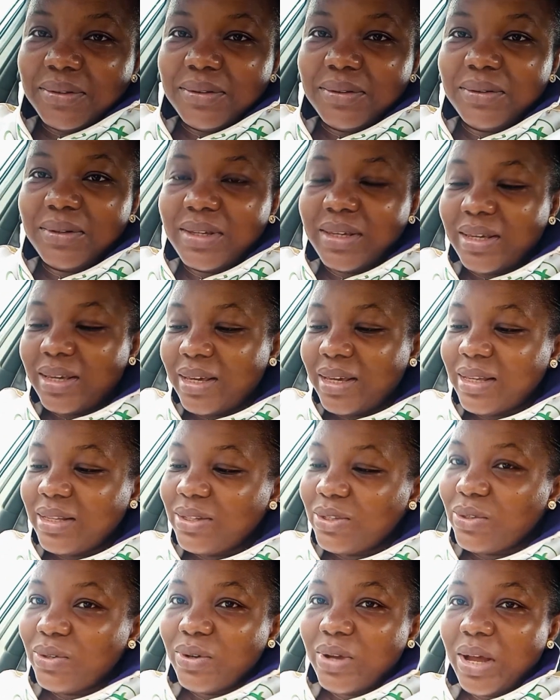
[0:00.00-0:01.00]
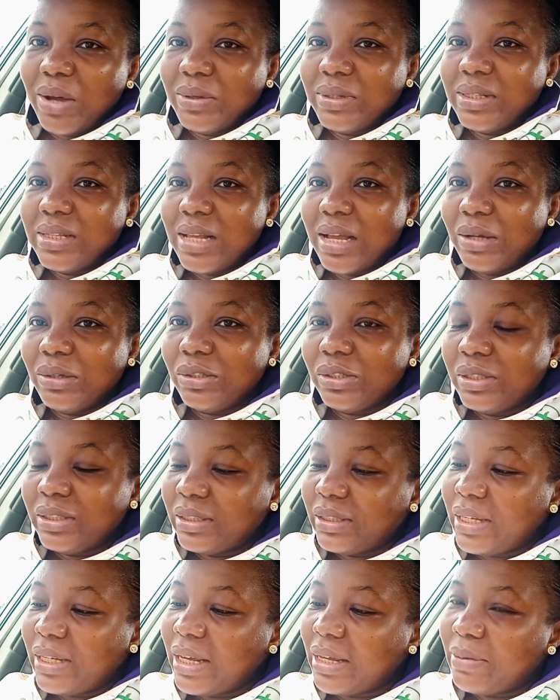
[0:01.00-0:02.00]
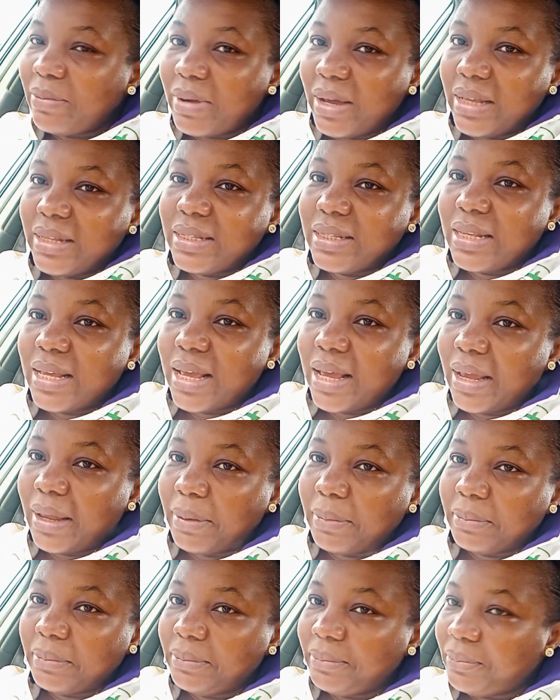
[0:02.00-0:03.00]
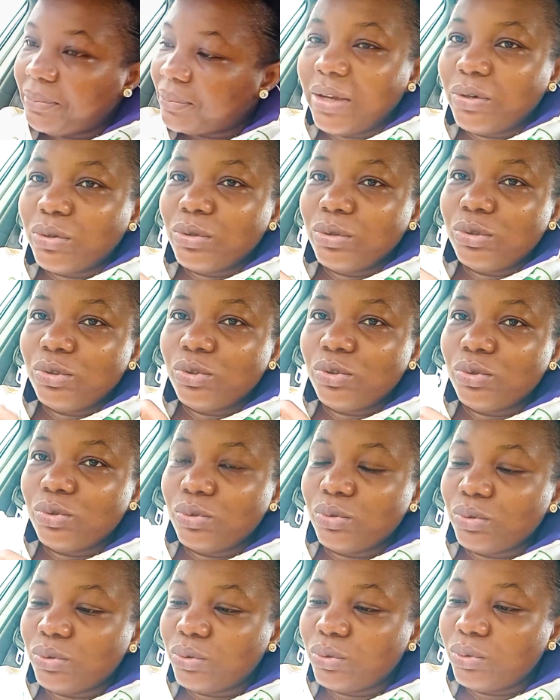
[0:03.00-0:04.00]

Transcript: Okay, so I'll just take my time and go through